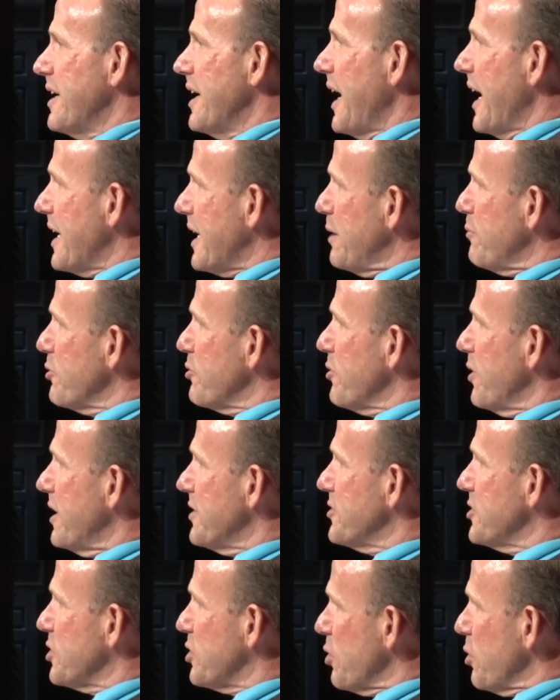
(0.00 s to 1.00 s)
I come
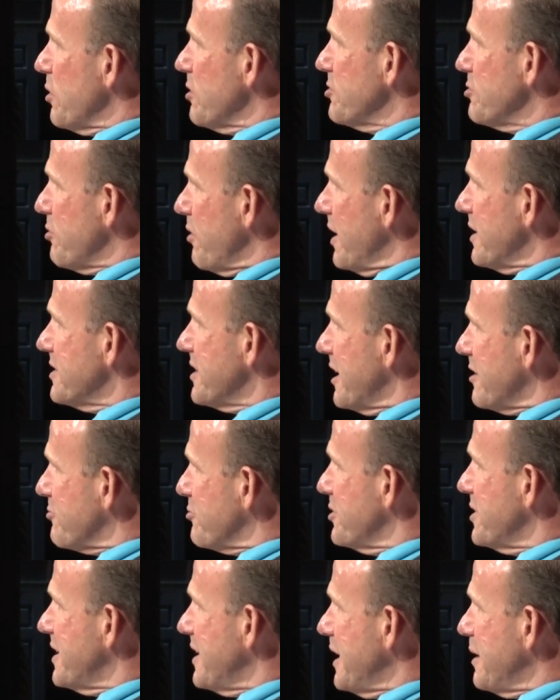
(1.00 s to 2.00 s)
across the girls'
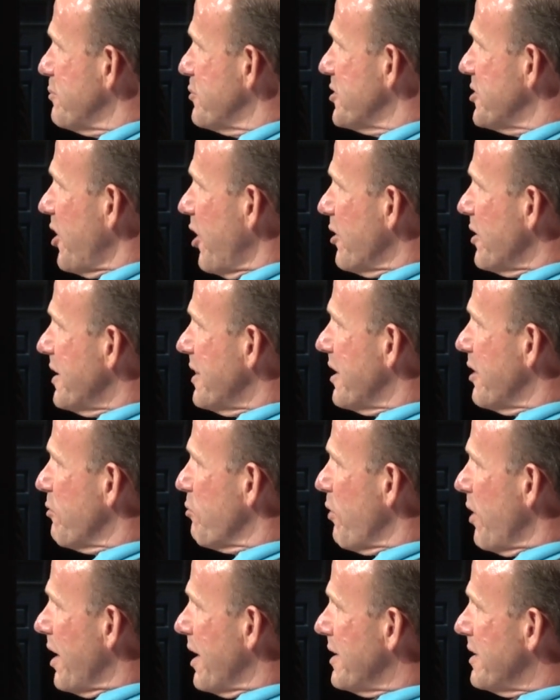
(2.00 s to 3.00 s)
cross-country team starting their
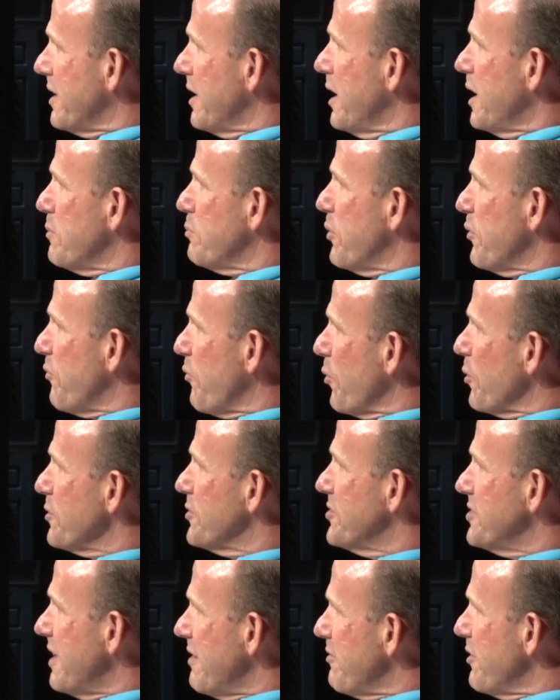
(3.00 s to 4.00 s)
run before
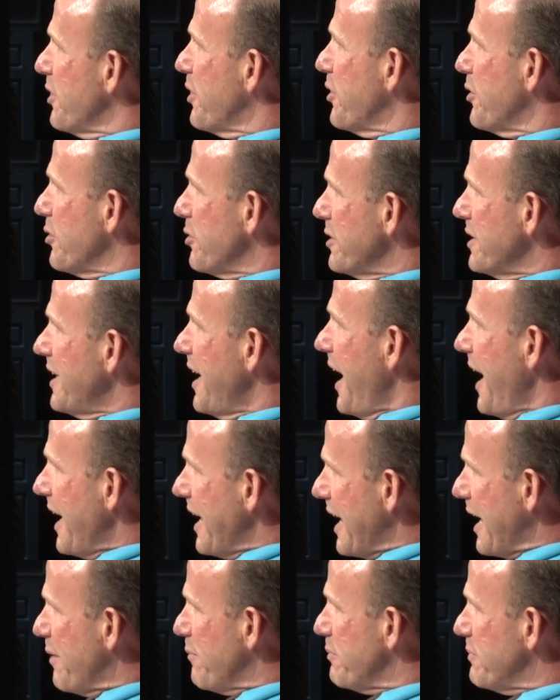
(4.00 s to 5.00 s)
7:30
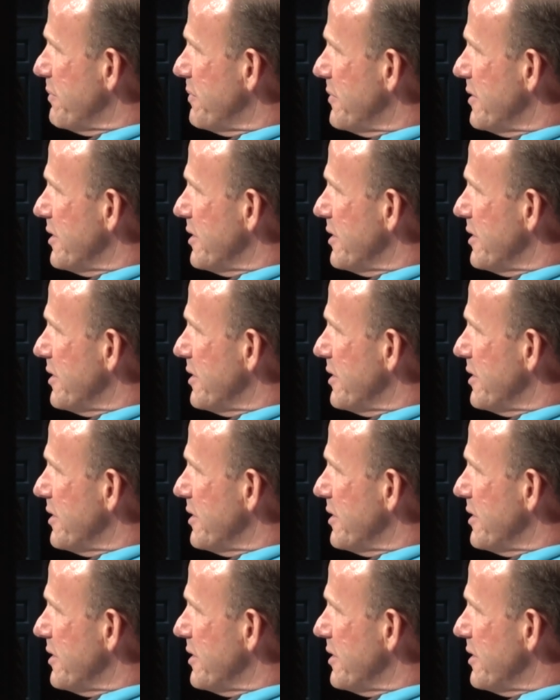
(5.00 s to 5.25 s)
a.m.,